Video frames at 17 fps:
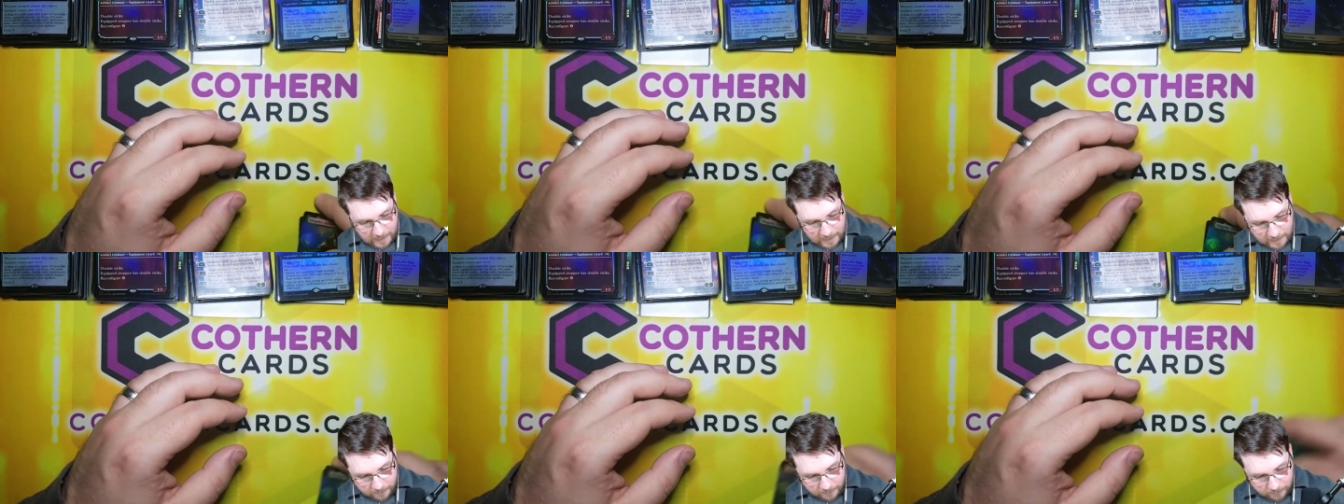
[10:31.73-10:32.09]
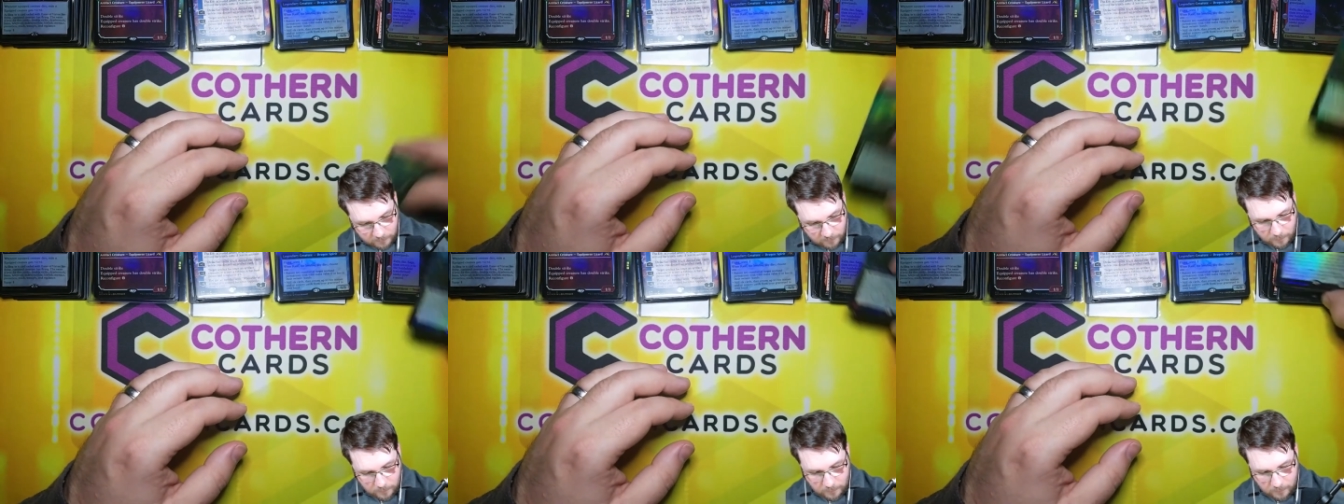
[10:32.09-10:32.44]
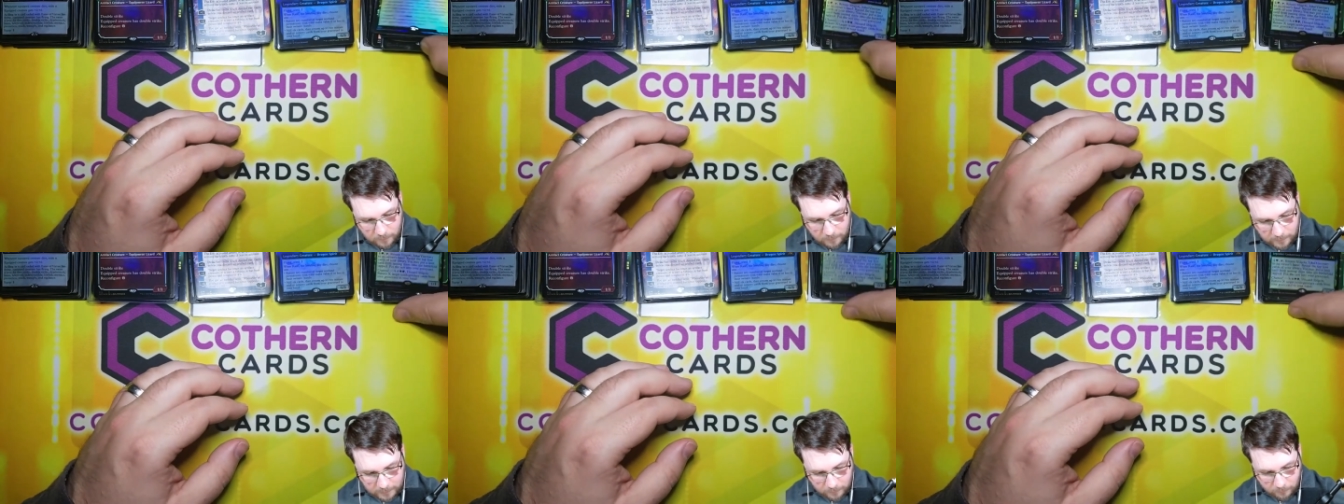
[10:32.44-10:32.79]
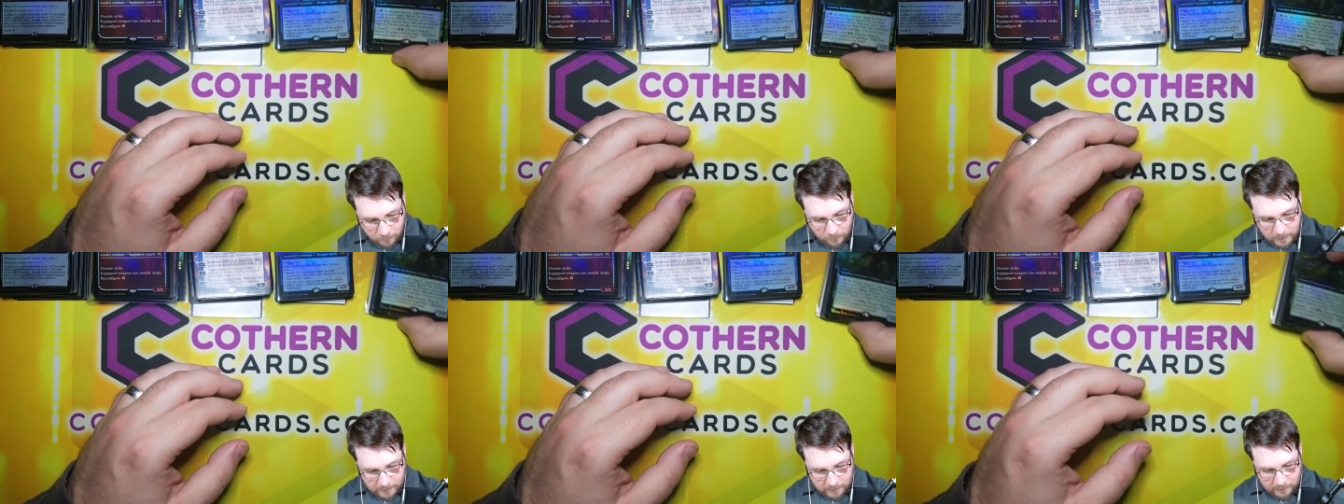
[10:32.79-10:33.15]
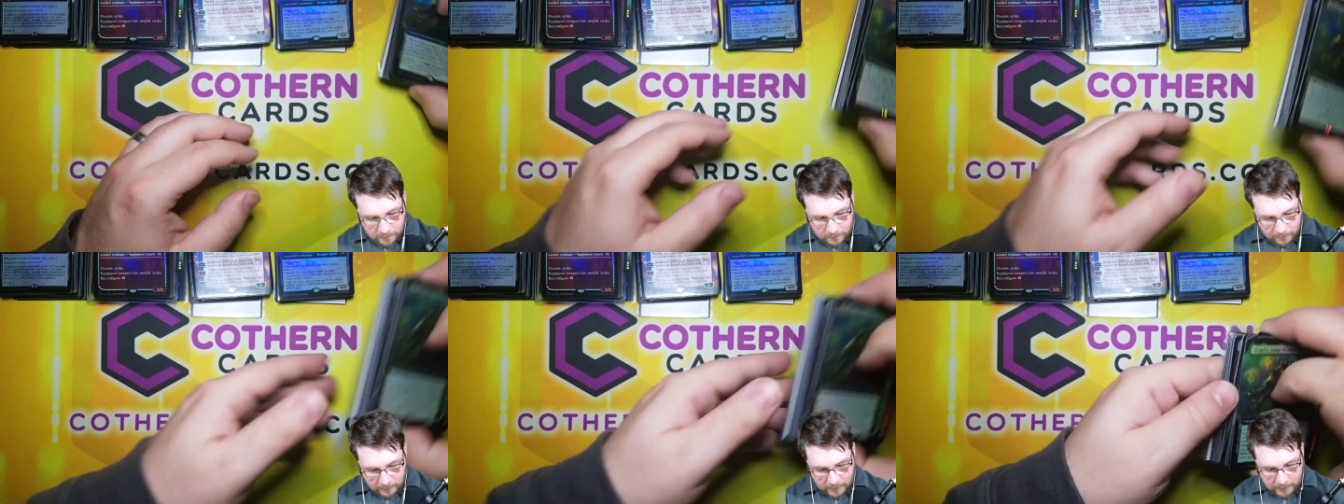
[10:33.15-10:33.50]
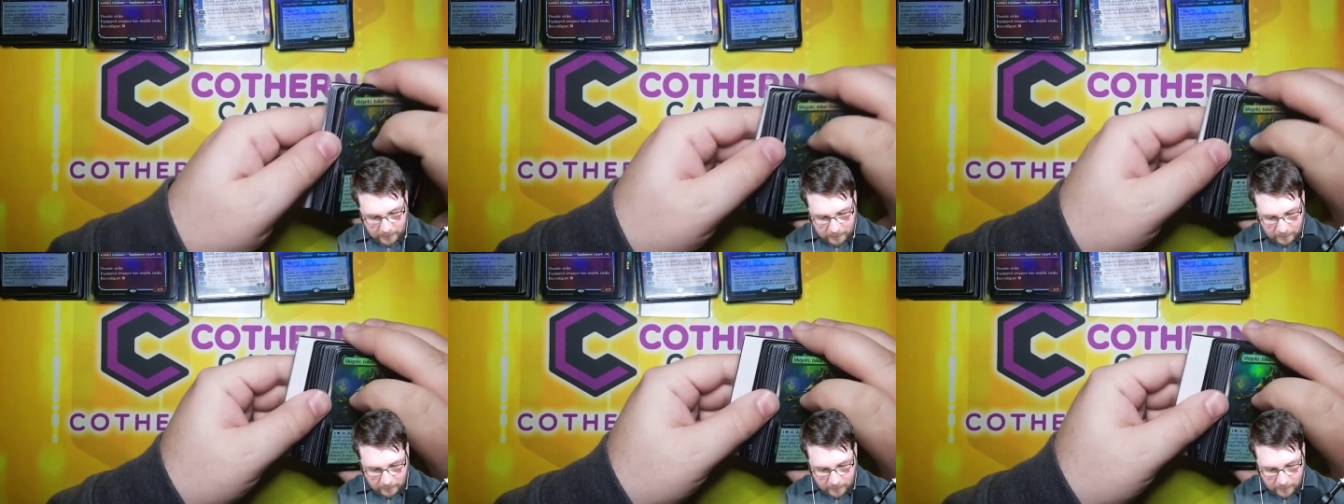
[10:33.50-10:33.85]
Absolutely crazy. Let's get
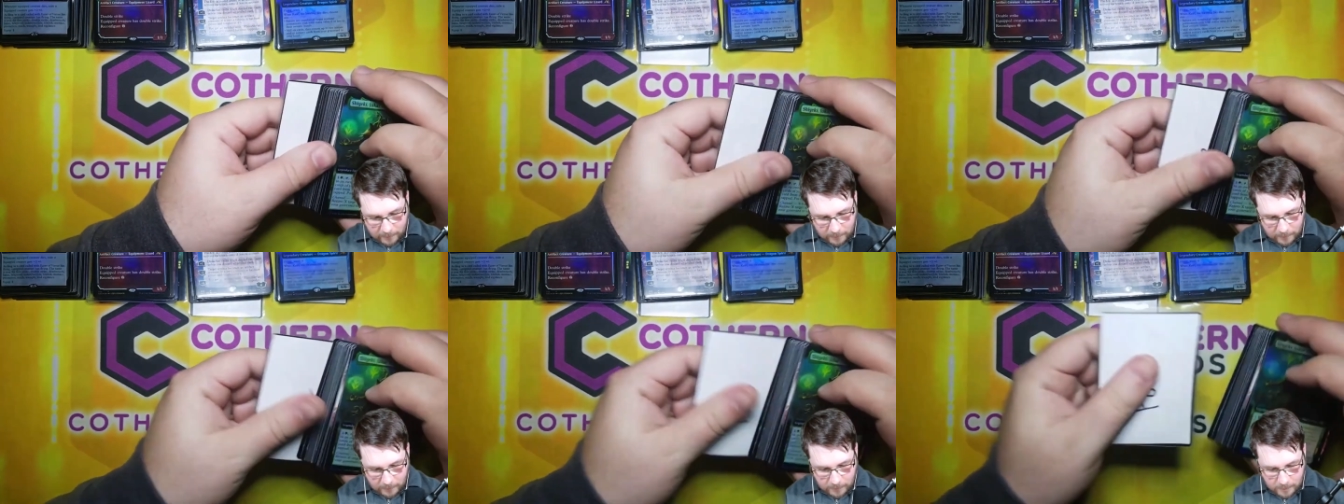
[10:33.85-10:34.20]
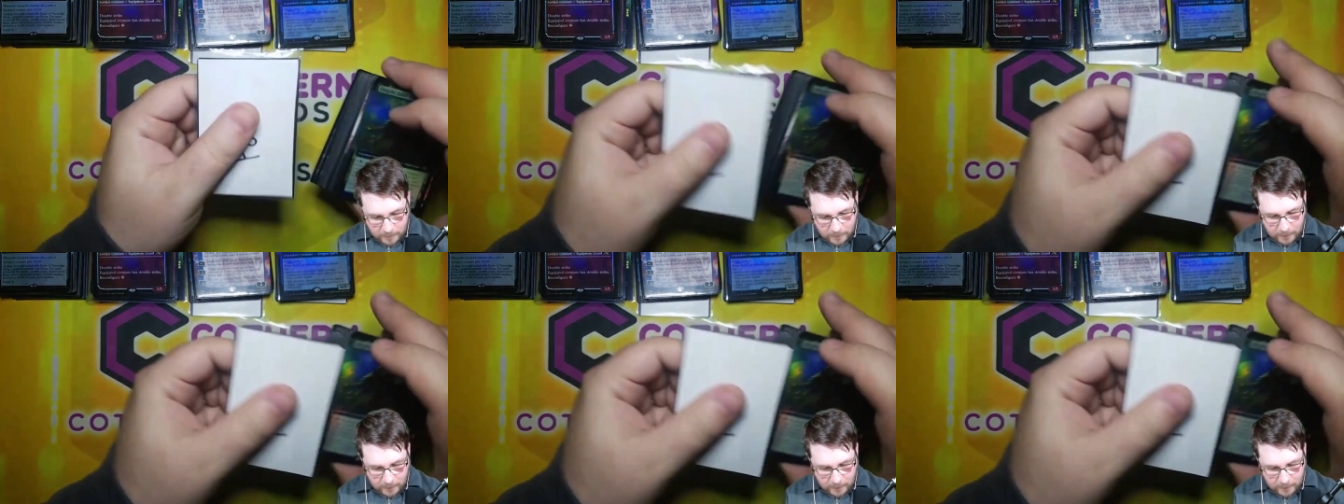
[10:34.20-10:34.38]
these other